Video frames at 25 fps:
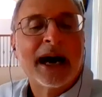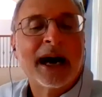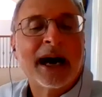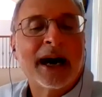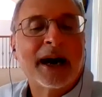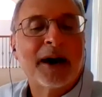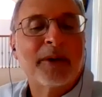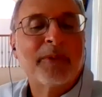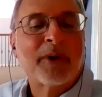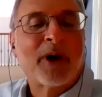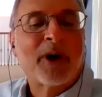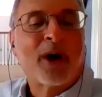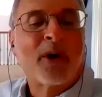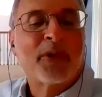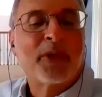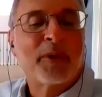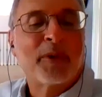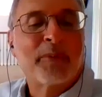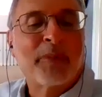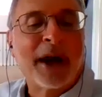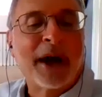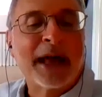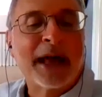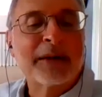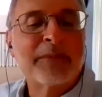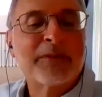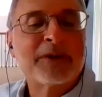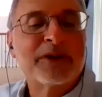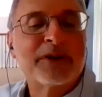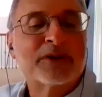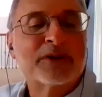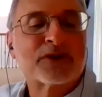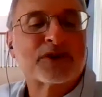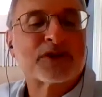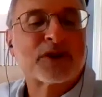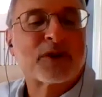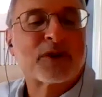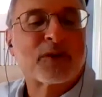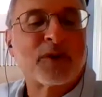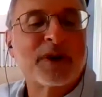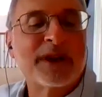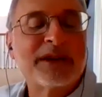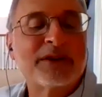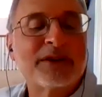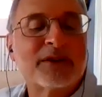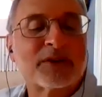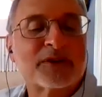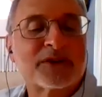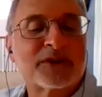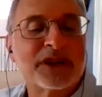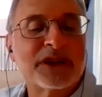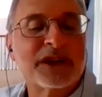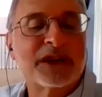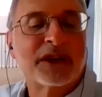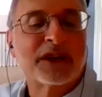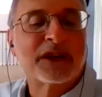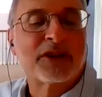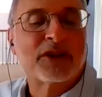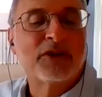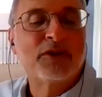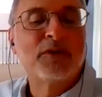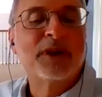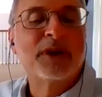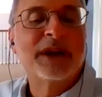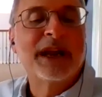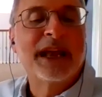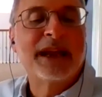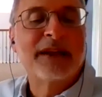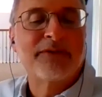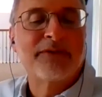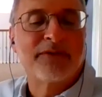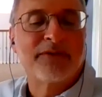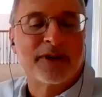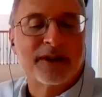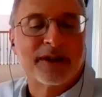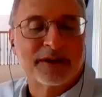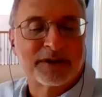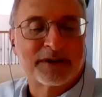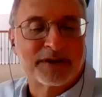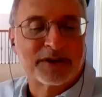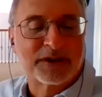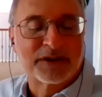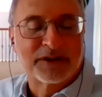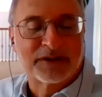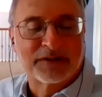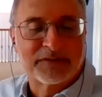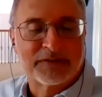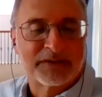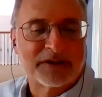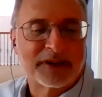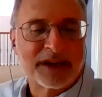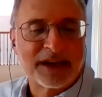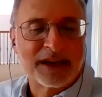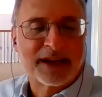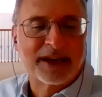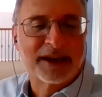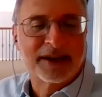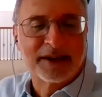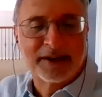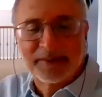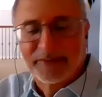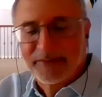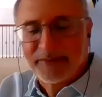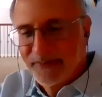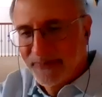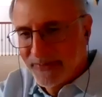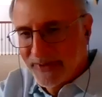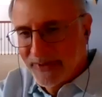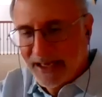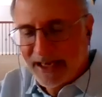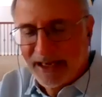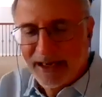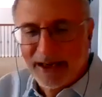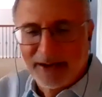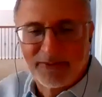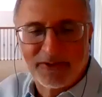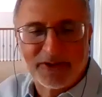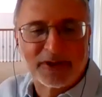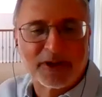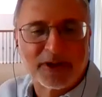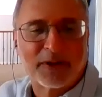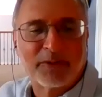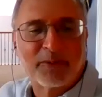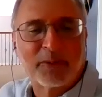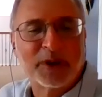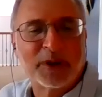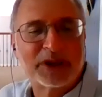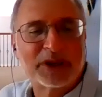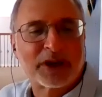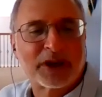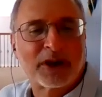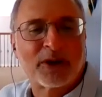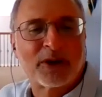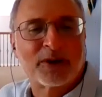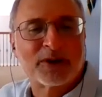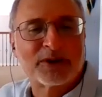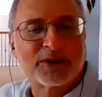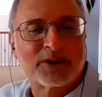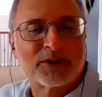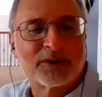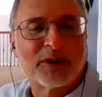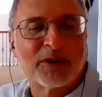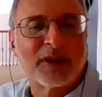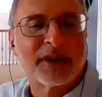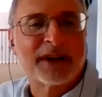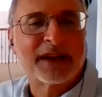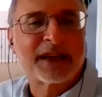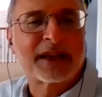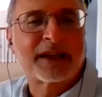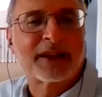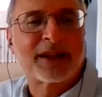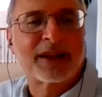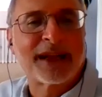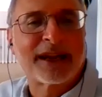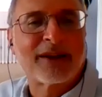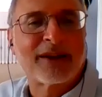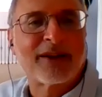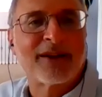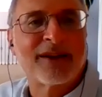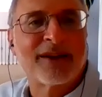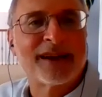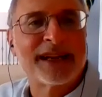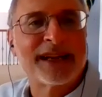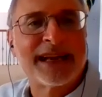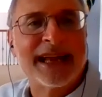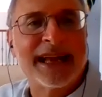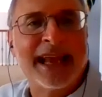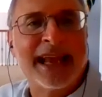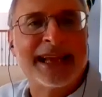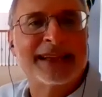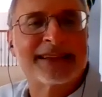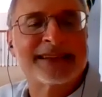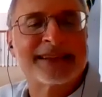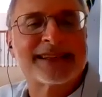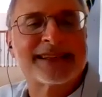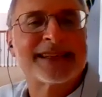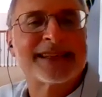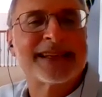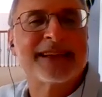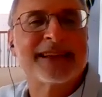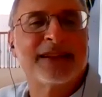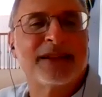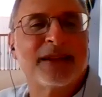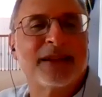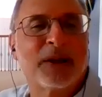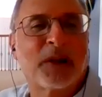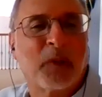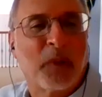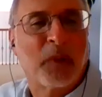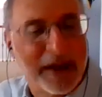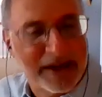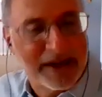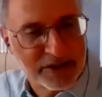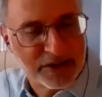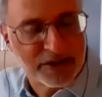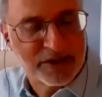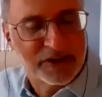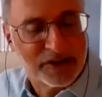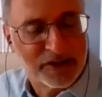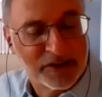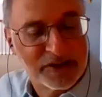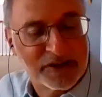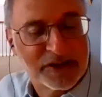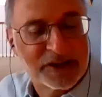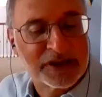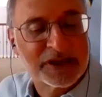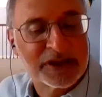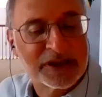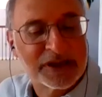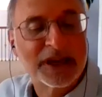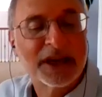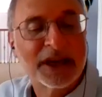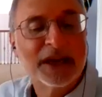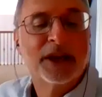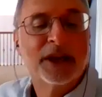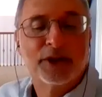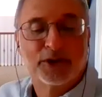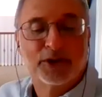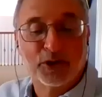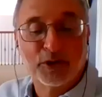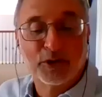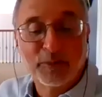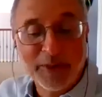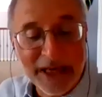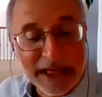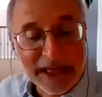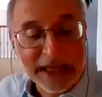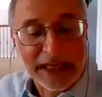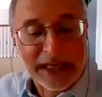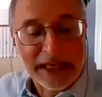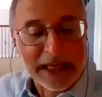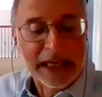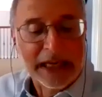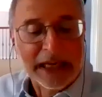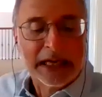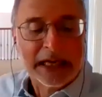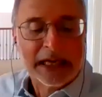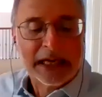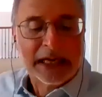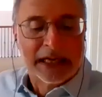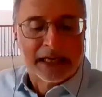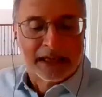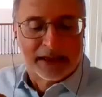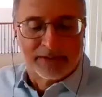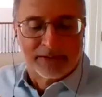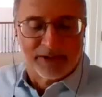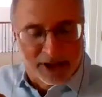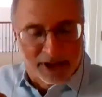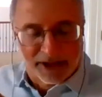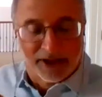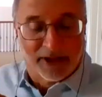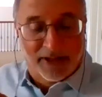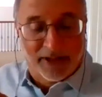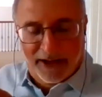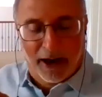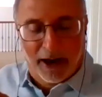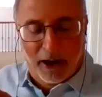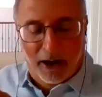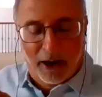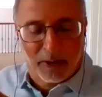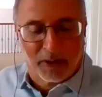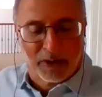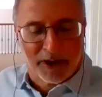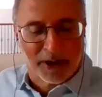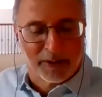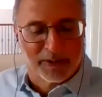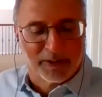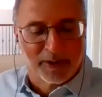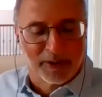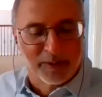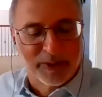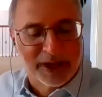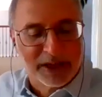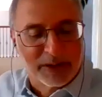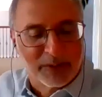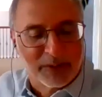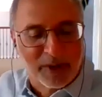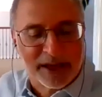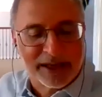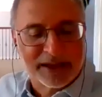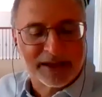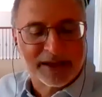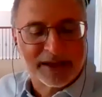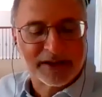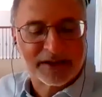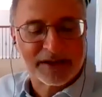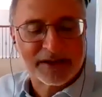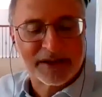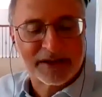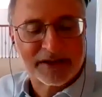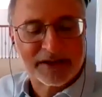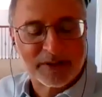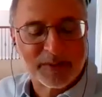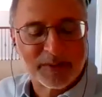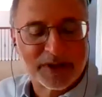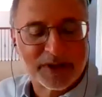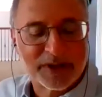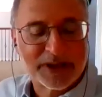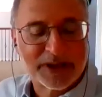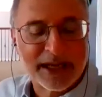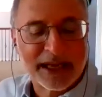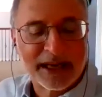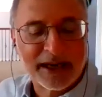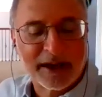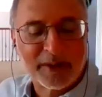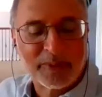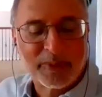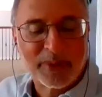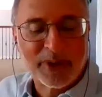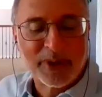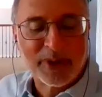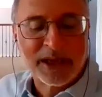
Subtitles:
On the bottom of your screen, you'll see a Q&A function. And if so, put your cursor on it, click on it, and send the questions to me, because they all will come to me the way this system is set up.